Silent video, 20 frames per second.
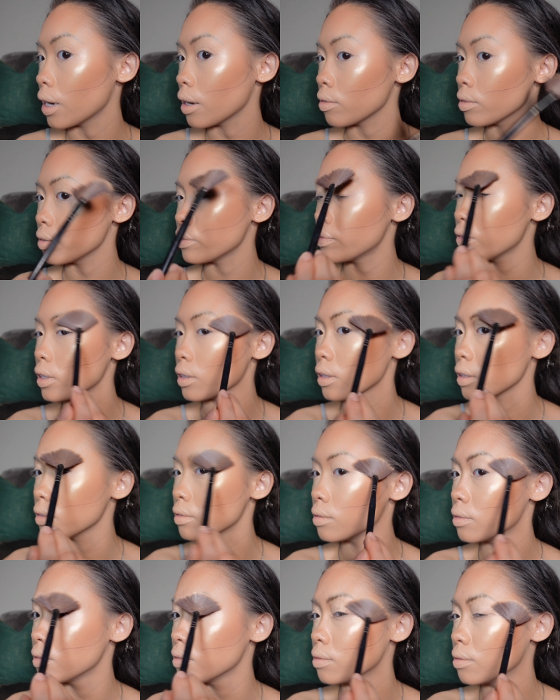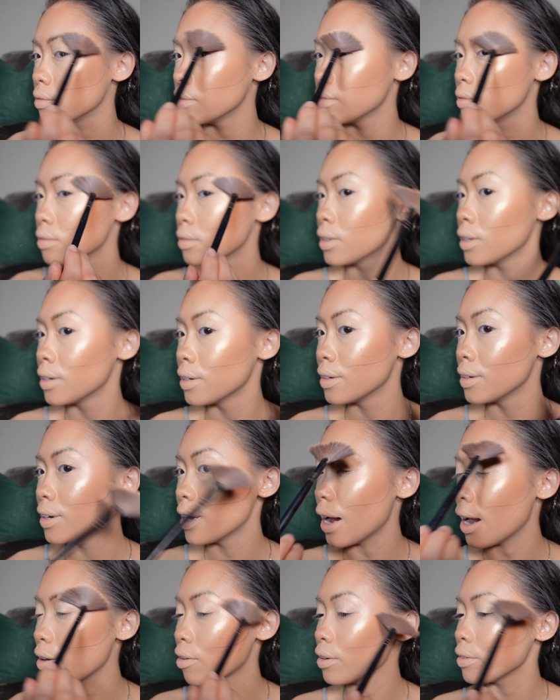How we feeling?
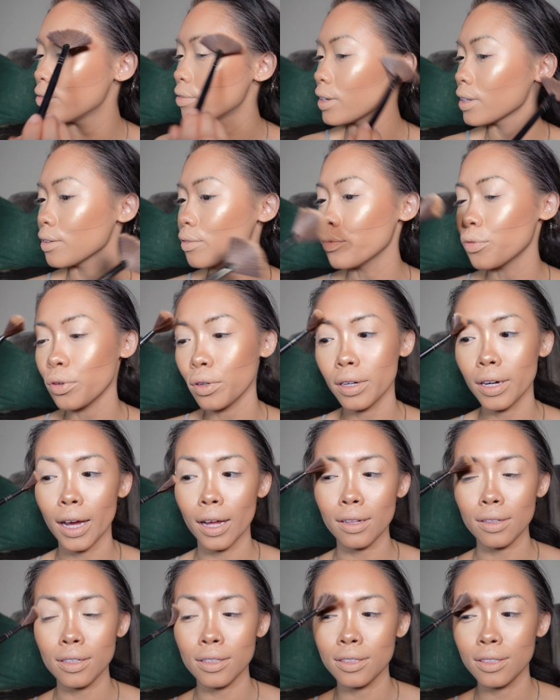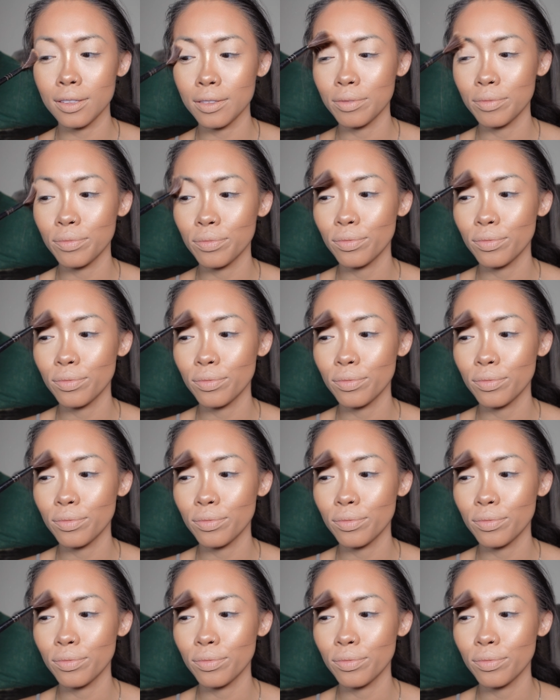How we feeling, $4?